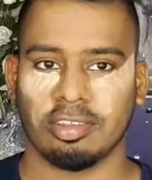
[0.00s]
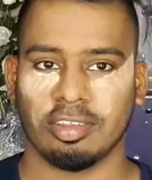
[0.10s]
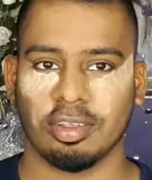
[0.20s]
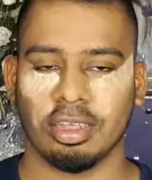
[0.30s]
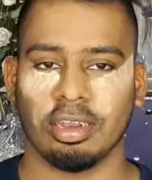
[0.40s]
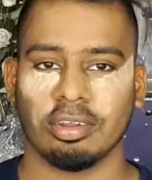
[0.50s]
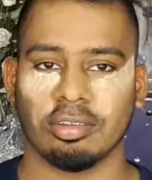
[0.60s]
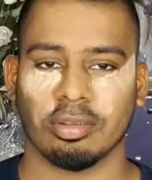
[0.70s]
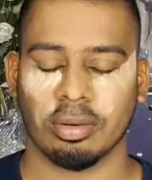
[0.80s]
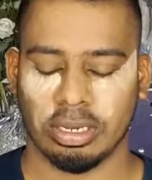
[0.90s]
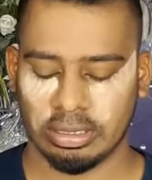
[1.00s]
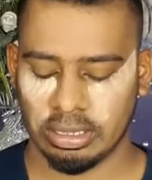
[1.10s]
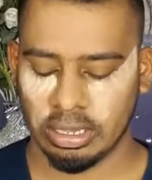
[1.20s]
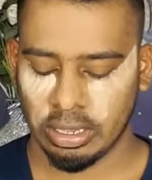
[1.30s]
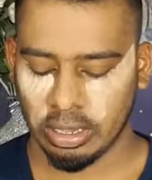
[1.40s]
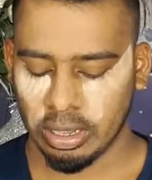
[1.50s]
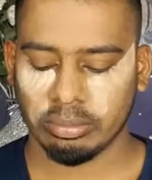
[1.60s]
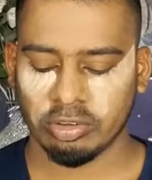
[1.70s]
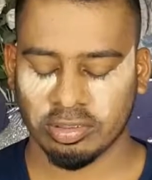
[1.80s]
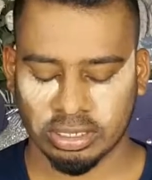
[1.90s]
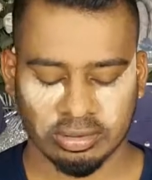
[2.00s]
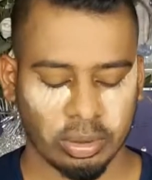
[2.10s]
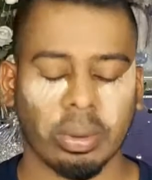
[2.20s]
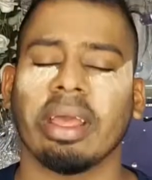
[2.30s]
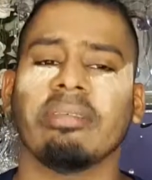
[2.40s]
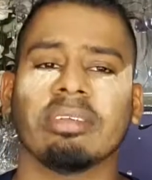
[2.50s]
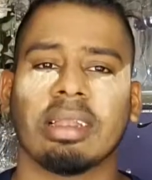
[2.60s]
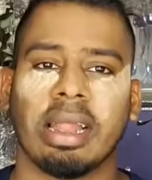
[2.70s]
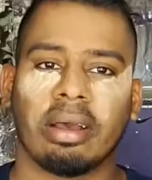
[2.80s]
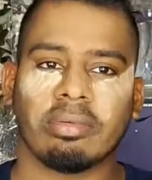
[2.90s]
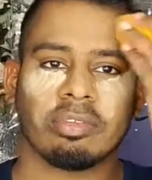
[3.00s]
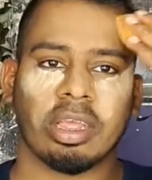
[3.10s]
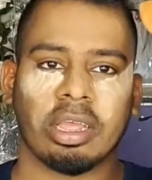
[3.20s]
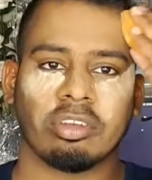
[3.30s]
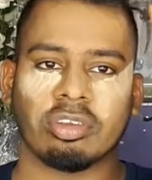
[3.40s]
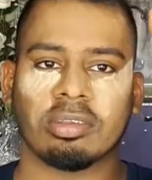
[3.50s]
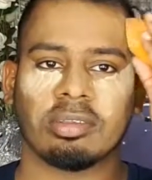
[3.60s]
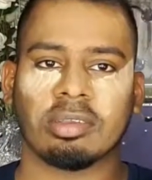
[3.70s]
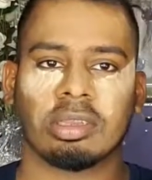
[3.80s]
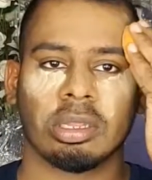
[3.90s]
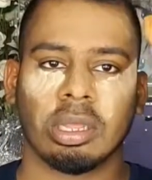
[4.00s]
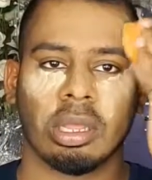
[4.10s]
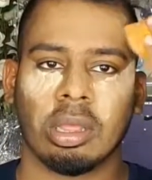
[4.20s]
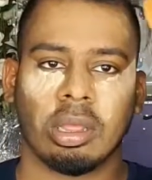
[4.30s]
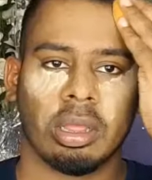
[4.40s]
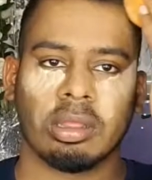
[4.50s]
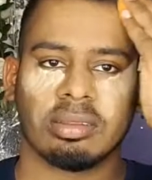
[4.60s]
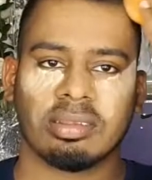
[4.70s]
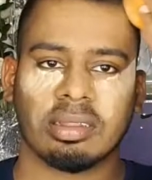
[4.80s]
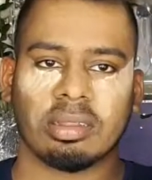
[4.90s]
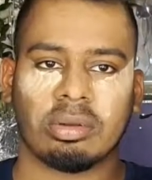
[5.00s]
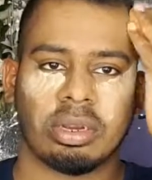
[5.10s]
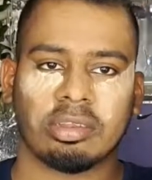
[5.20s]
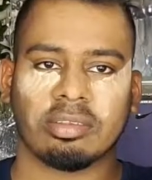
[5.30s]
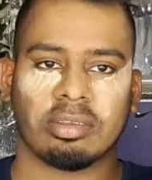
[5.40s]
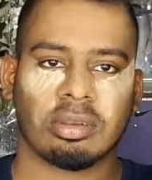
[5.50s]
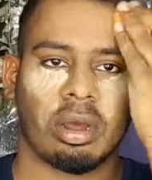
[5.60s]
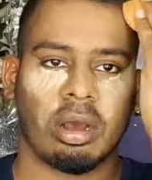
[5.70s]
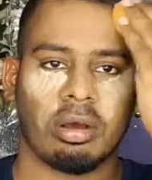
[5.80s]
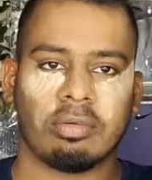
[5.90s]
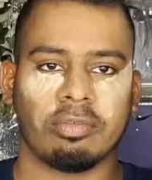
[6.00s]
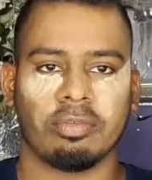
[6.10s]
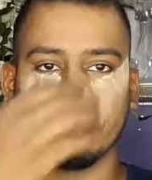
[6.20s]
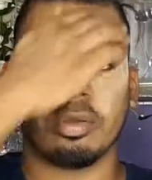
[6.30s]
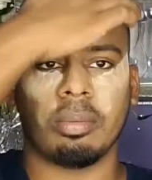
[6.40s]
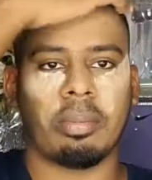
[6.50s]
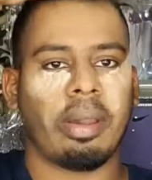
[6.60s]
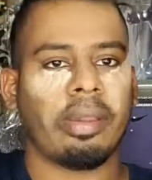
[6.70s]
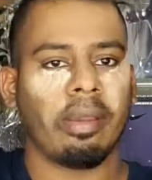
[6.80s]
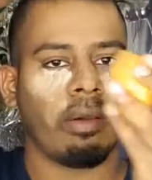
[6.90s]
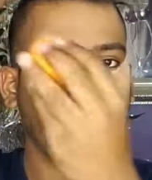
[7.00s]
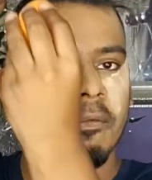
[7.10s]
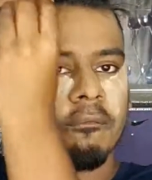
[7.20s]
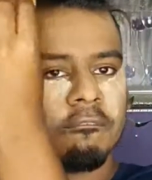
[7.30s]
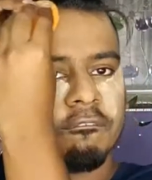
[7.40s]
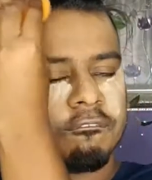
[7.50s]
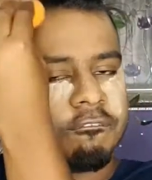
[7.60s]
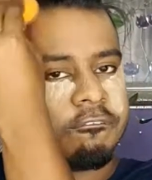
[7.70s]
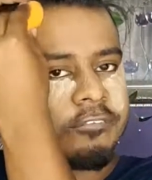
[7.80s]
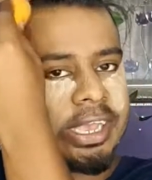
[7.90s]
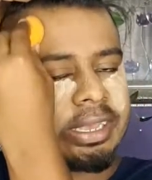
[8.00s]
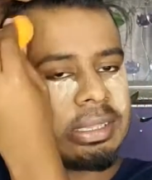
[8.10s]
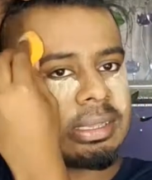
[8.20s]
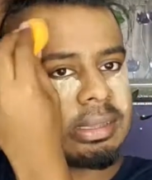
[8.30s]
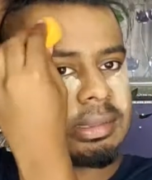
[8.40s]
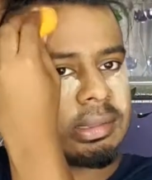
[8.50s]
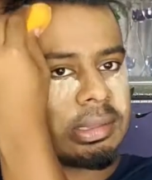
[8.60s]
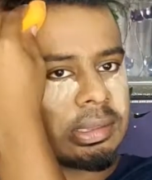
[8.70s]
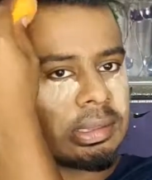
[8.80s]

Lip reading: It looks so crazy. I'm just gonna take whatever's left and just set the rest off my face.